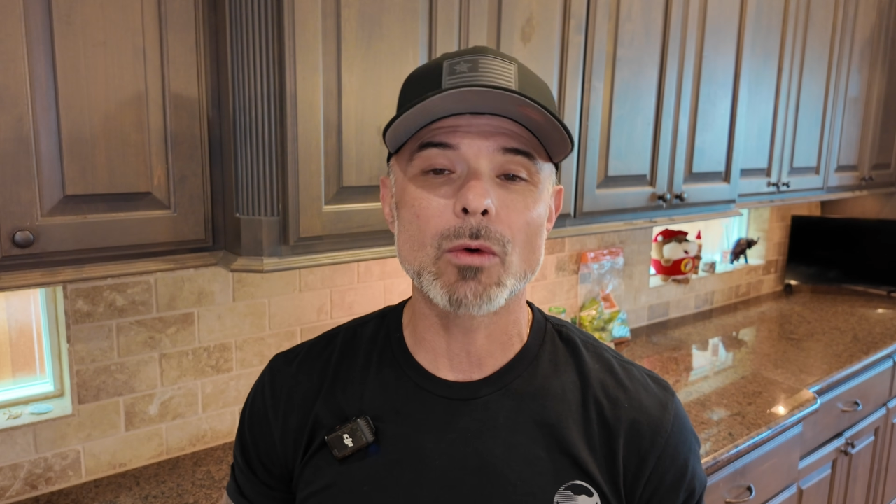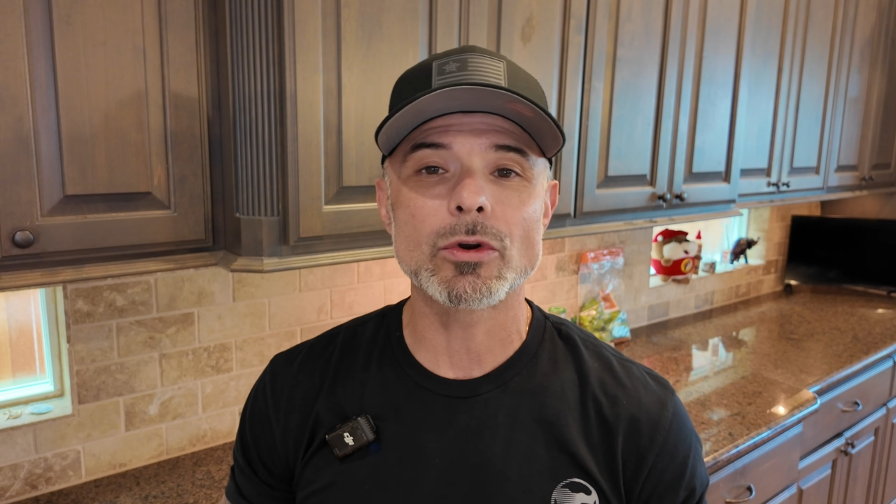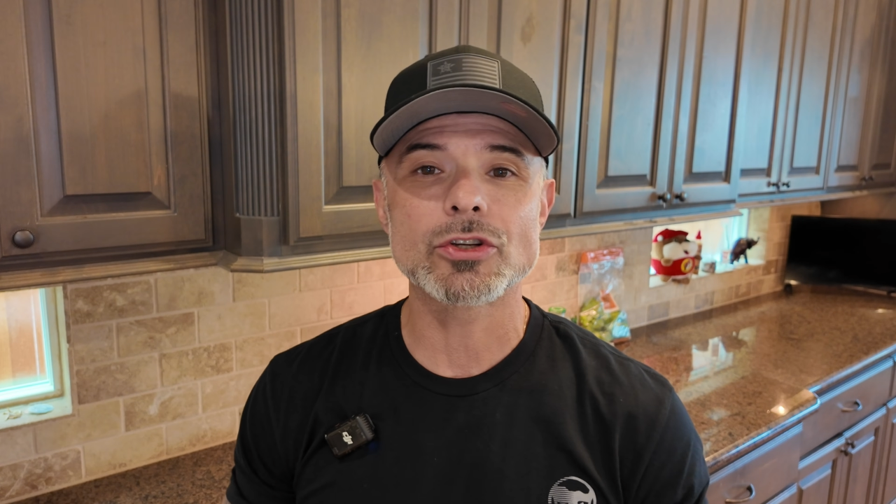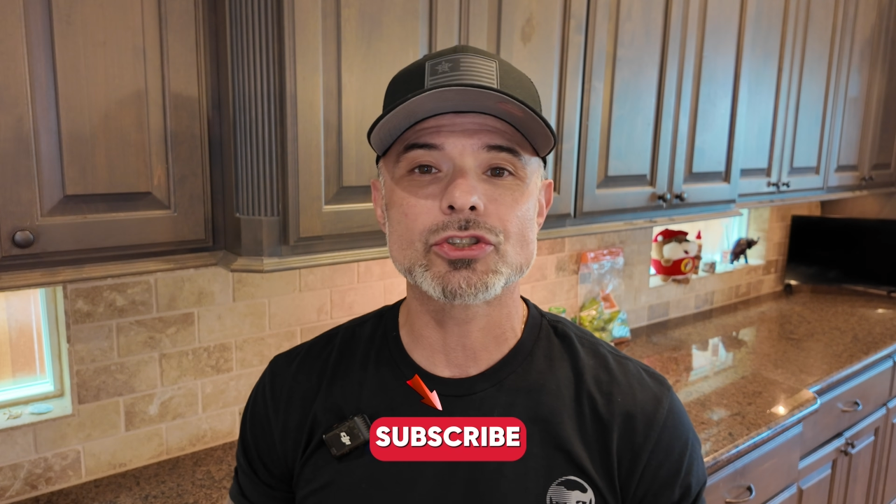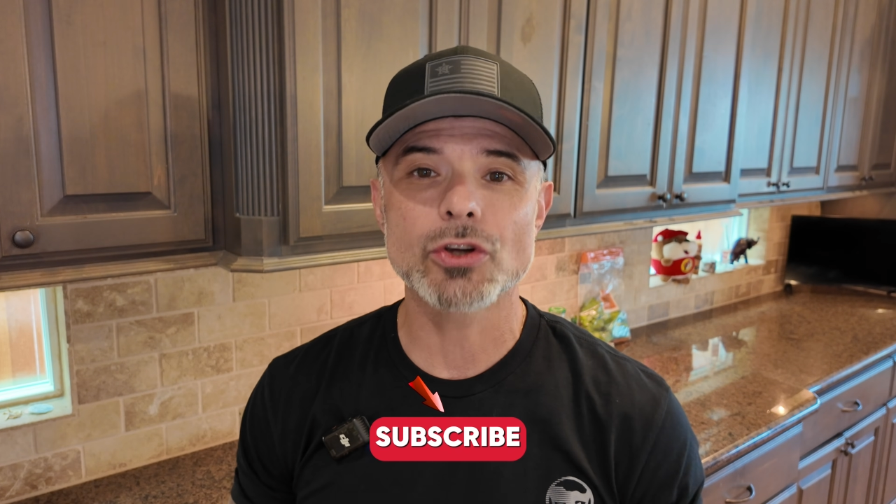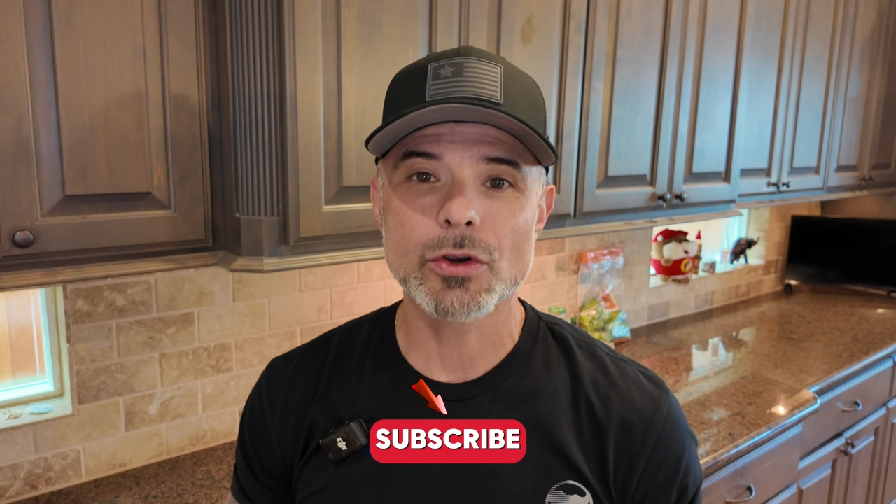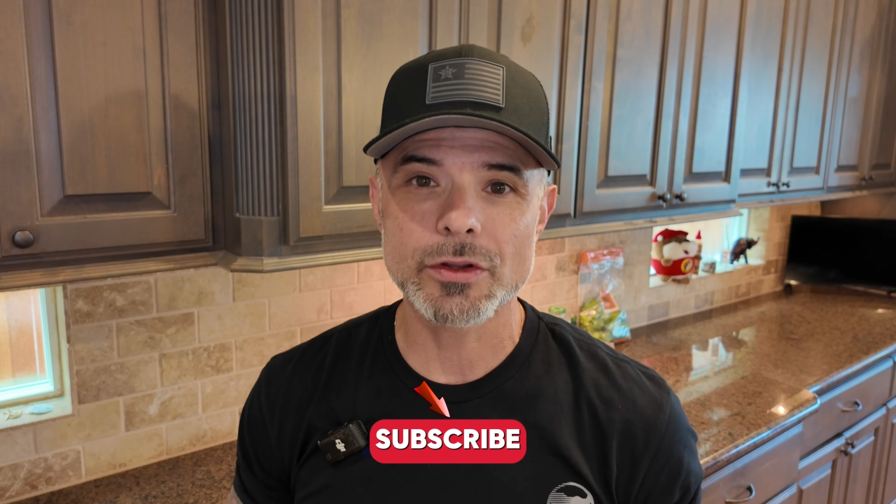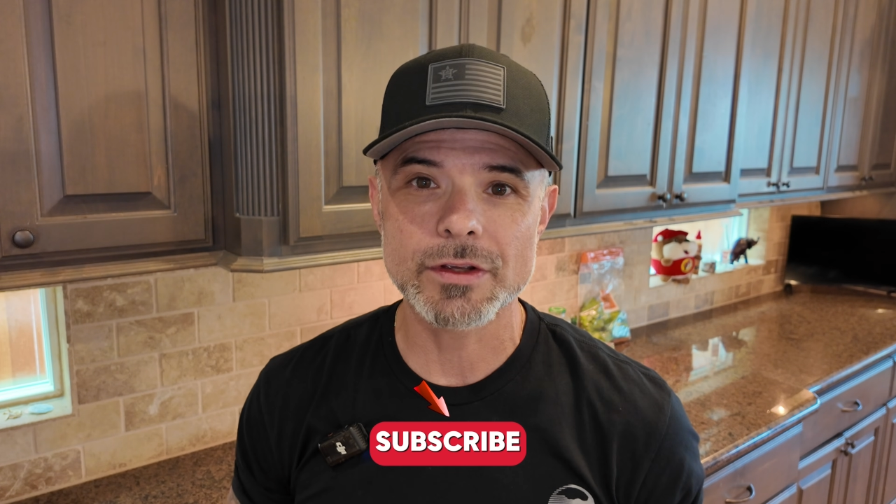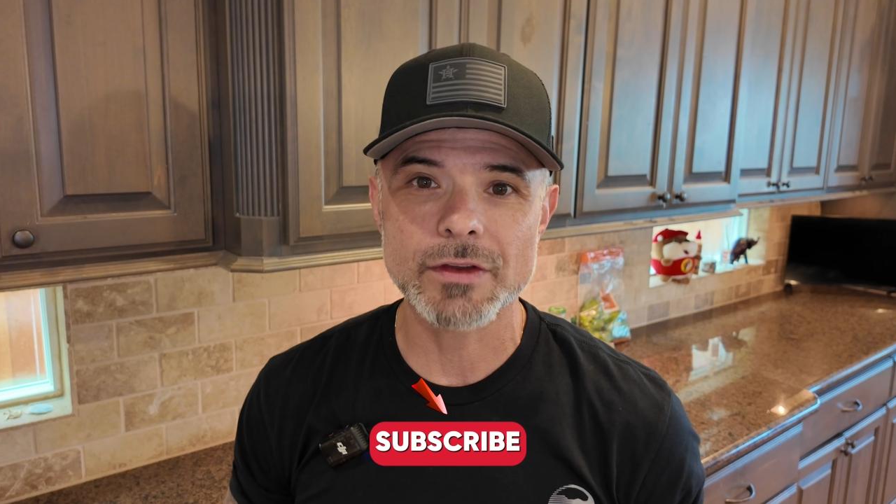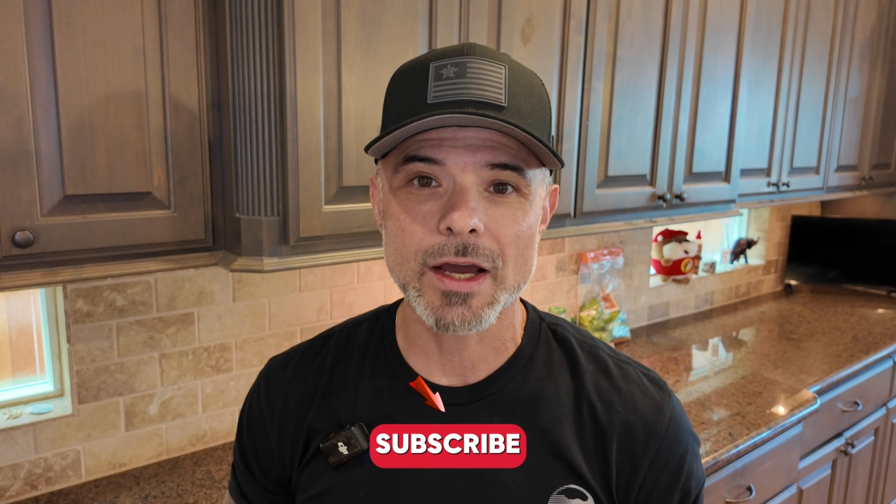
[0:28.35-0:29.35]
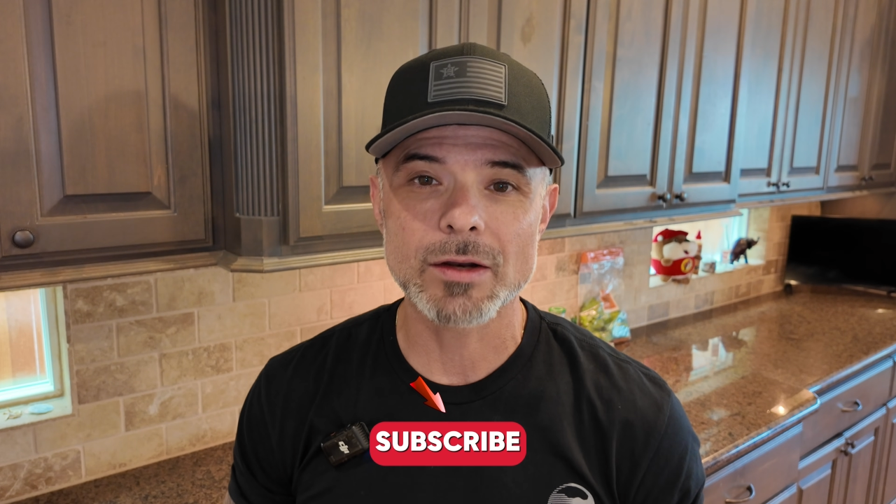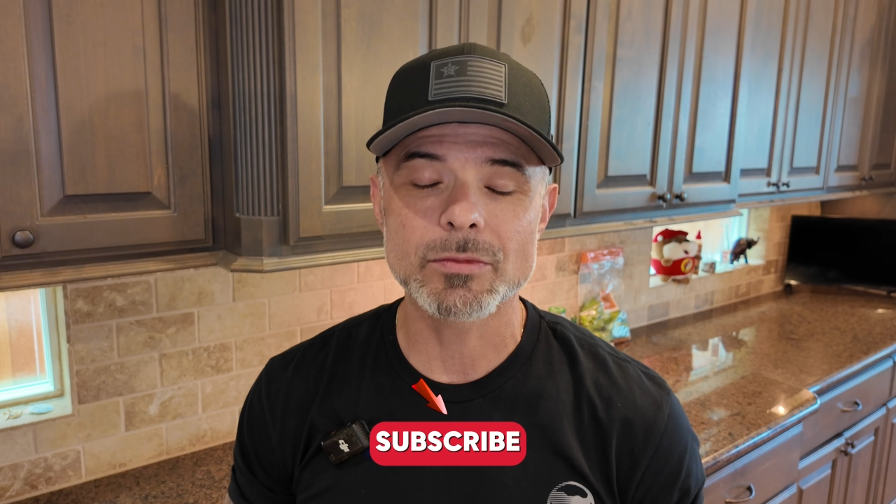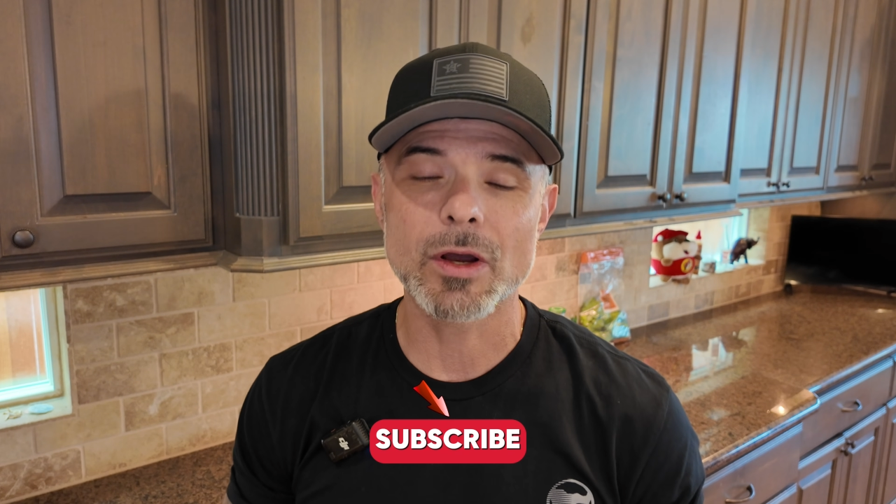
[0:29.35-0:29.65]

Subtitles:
I wanna show you these items.